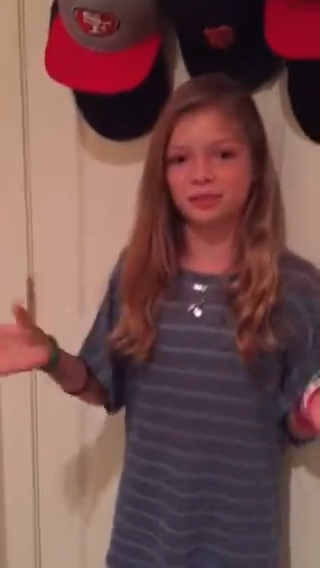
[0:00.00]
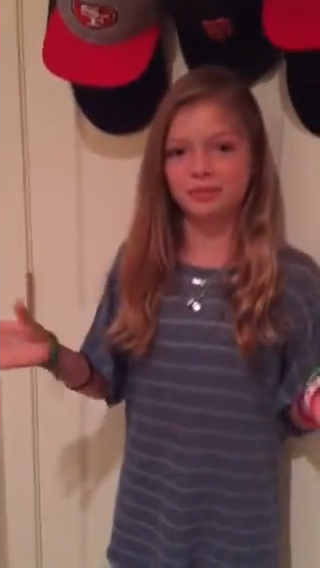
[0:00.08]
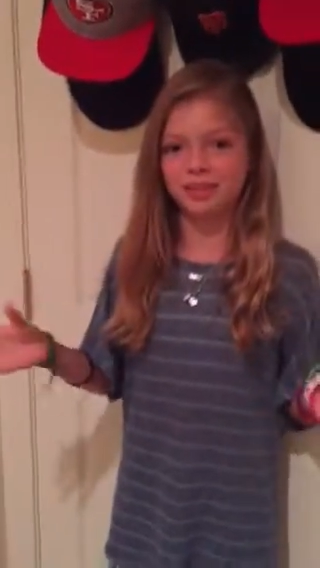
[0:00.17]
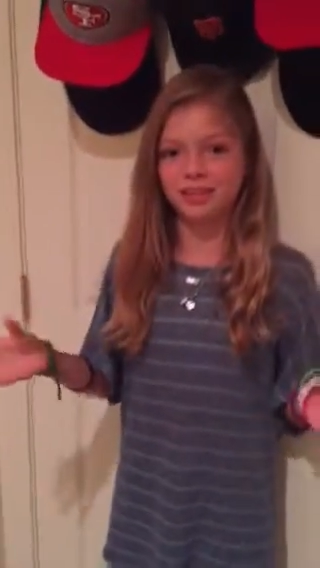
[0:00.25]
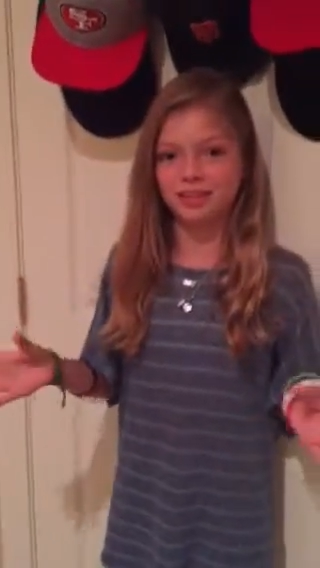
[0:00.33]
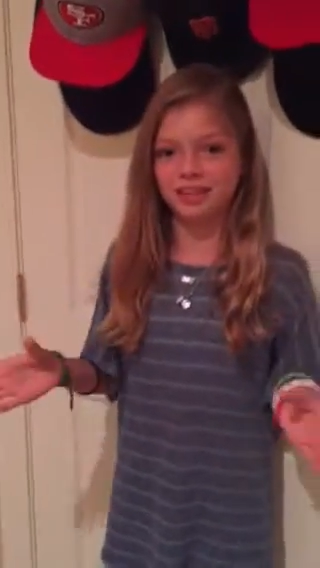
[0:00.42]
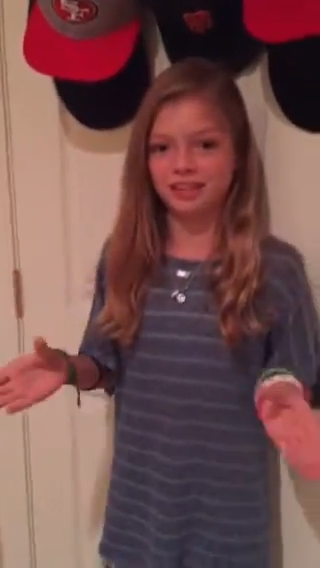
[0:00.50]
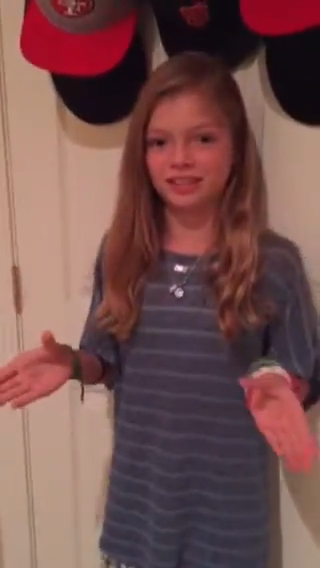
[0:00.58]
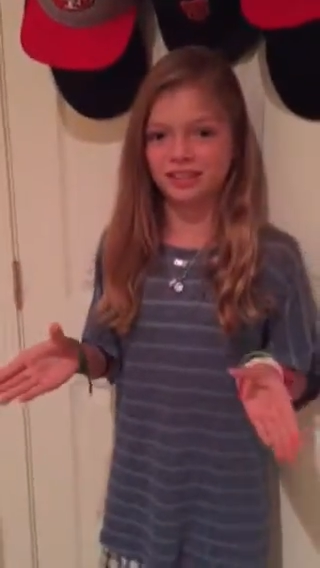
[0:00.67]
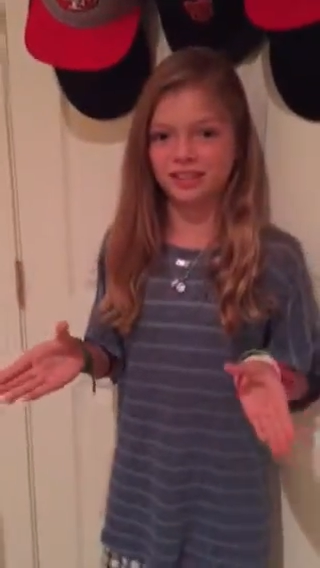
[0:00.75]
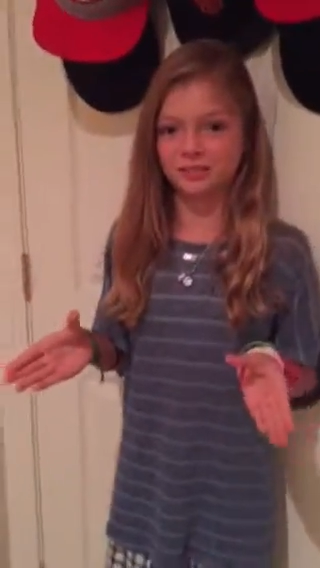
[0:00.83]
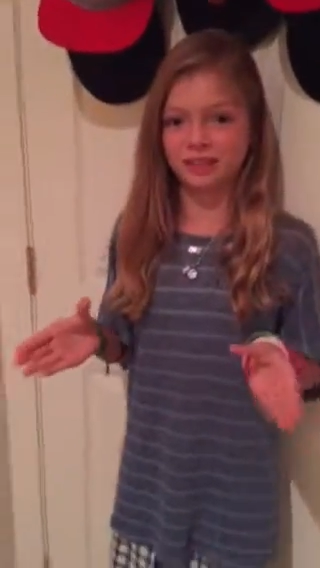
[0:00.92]
amazing
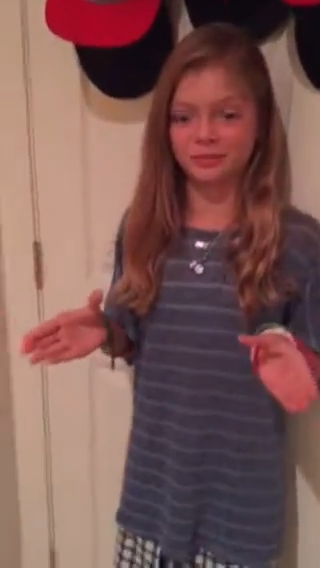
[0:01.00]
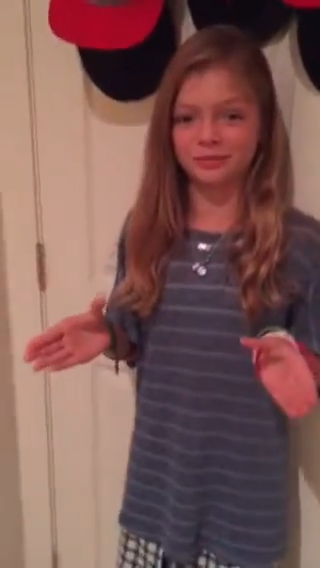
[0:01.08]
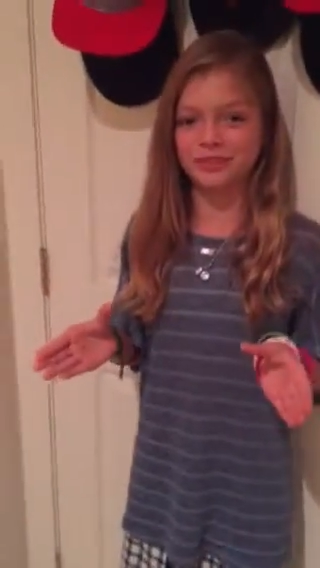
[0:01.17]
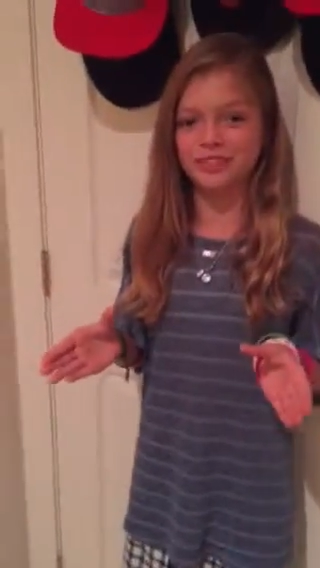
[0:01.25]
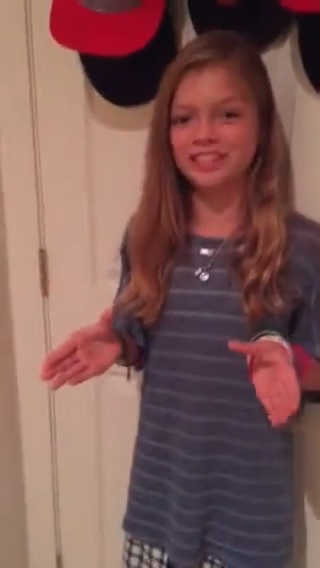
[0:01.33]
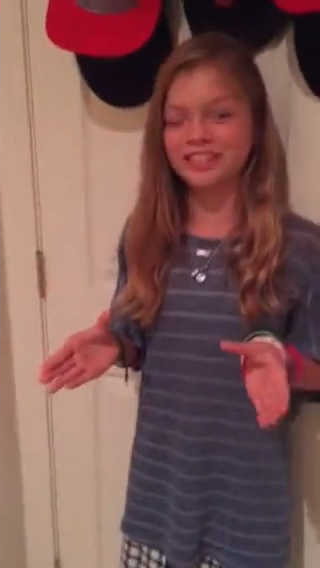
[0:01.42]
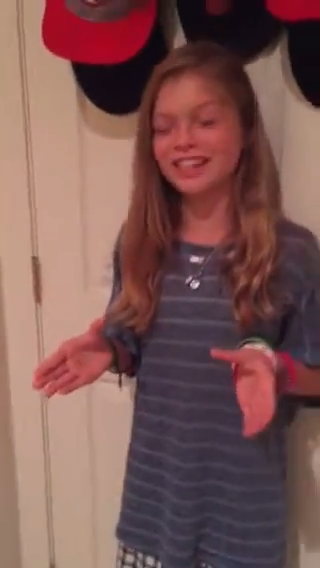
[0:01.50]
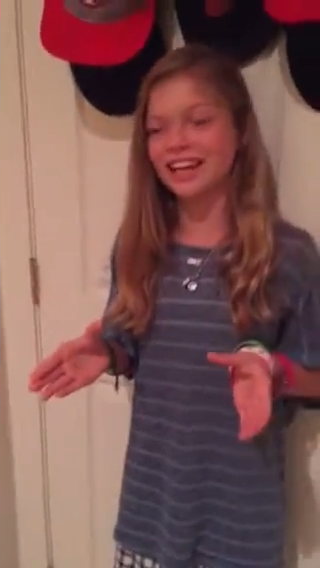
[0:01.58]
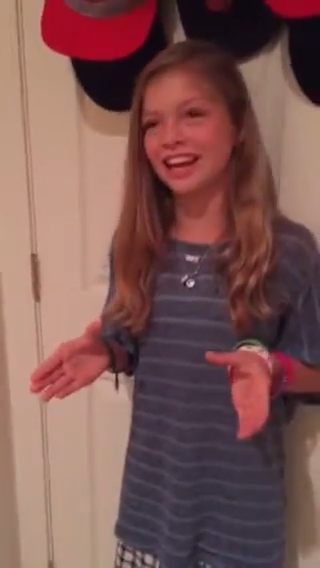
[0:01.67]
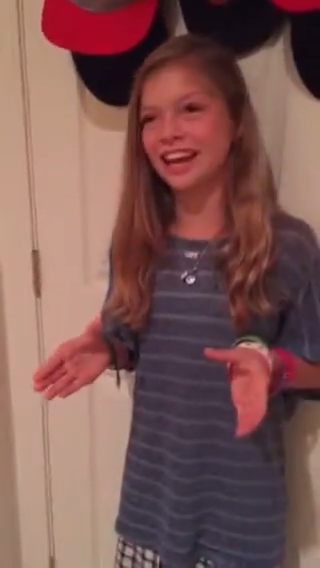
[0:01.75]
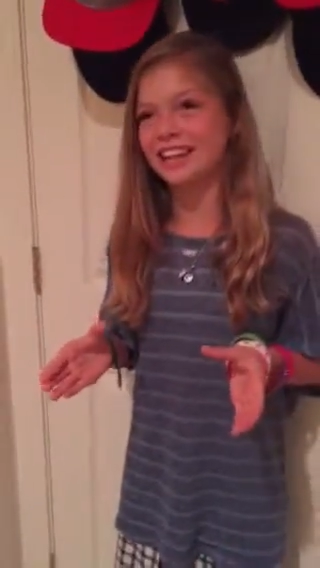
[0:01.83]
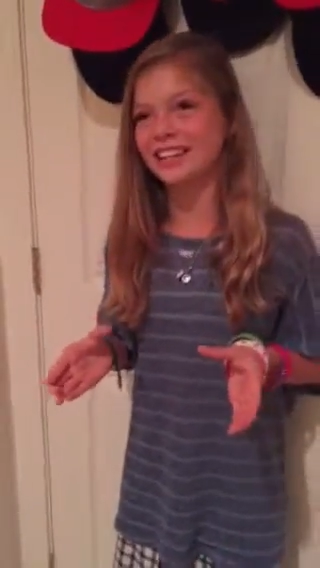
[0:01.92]
at like preaching,
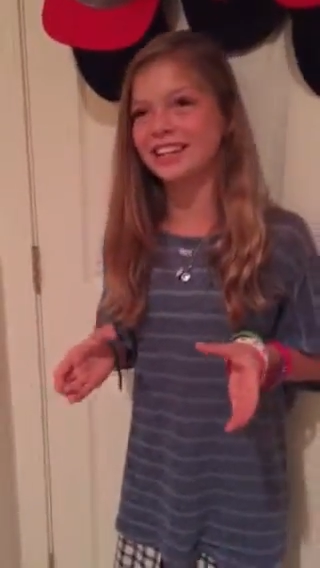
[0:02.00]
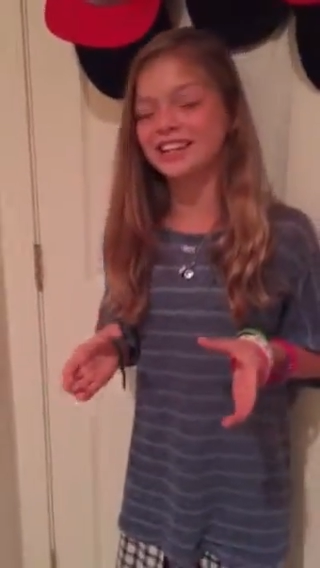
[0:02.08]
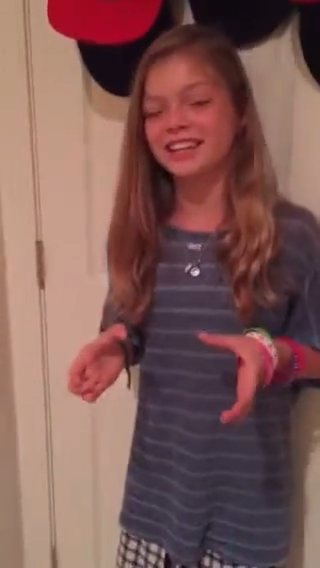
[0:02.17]
and